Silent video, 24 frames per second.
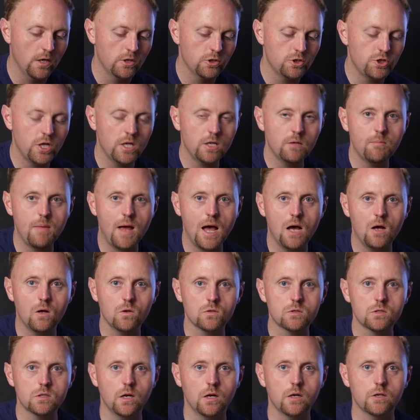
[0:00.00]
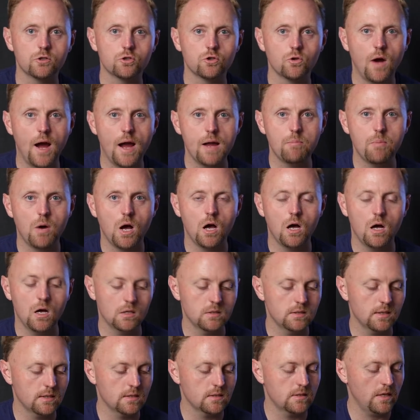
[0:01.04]
chin mounts,
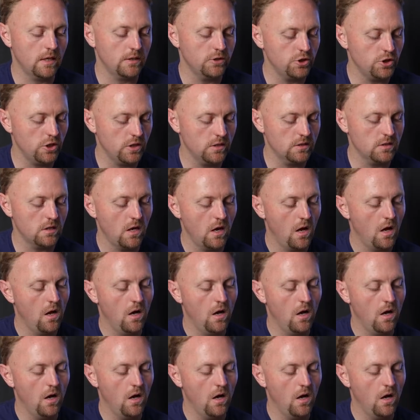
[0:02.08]
tripods, extensions,